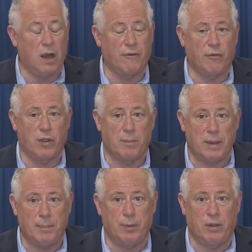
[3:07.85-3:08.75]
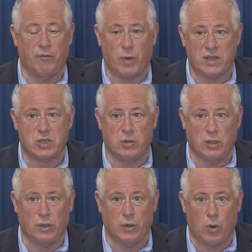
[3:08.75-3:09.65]
for the people of Western
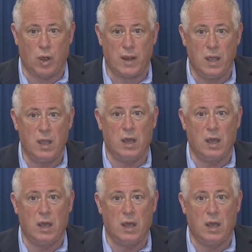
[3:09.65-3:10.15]
Illinois.